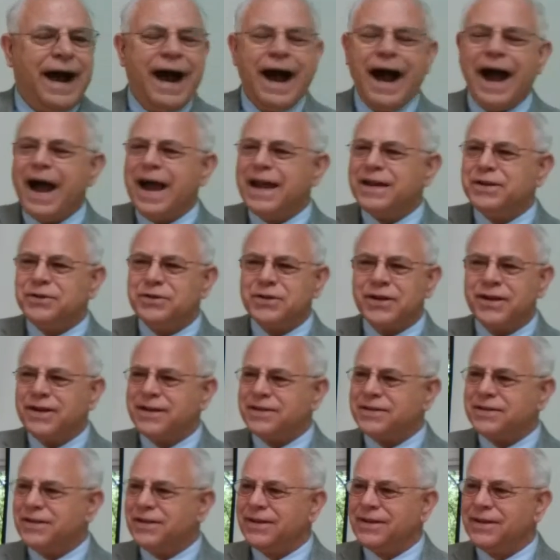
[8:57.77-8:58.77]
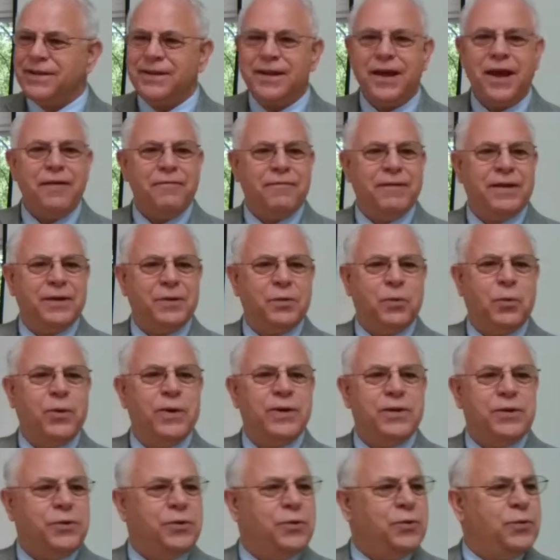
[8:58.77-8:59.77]
I just love it
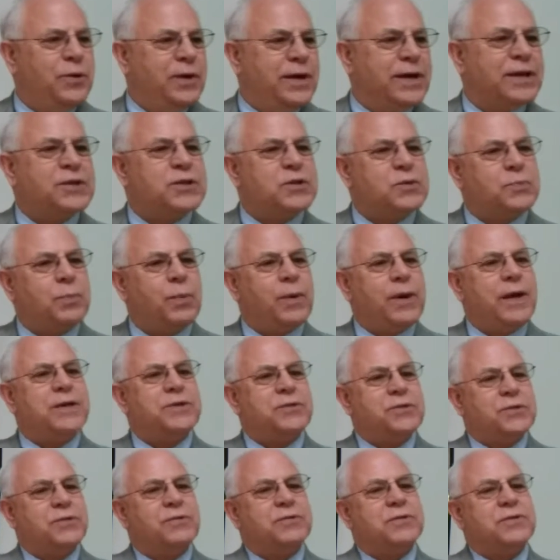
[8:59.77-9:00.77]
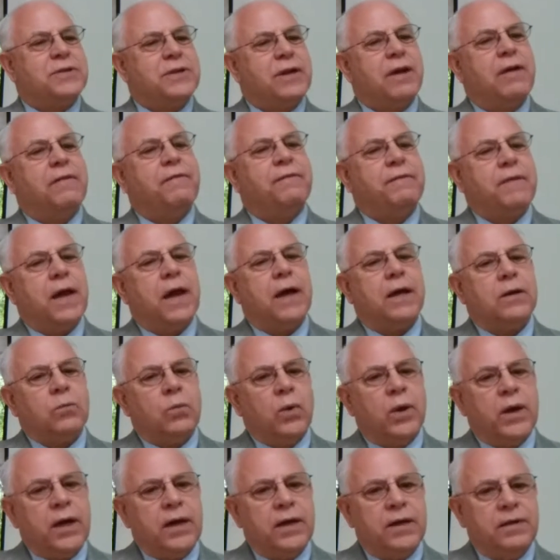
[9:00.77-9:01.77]
when you express yourself that
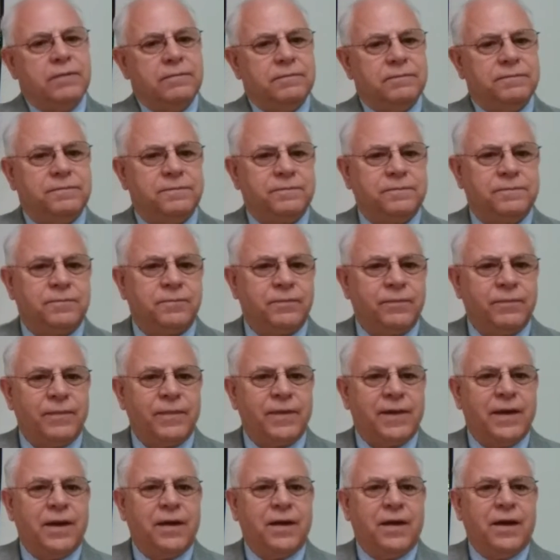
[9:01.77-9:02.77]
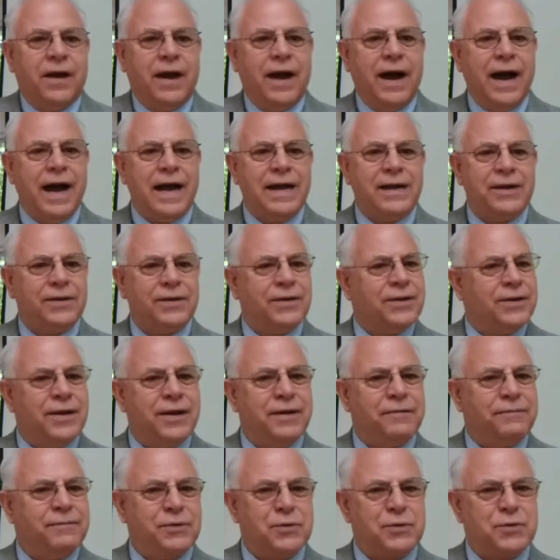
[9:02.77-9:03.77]
way. I
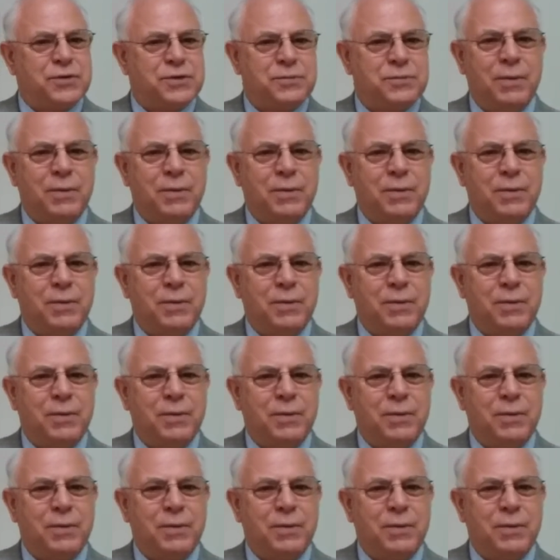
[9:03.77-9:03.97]
love your